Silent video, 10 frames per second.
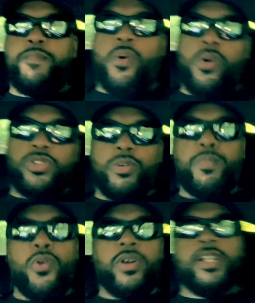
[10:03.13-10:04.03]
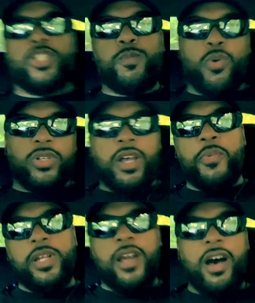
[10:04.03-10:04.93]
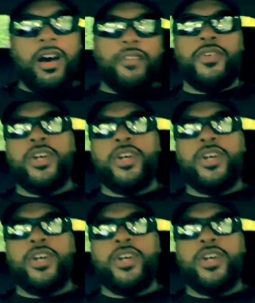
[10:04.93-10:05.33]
on supporting this sport that we love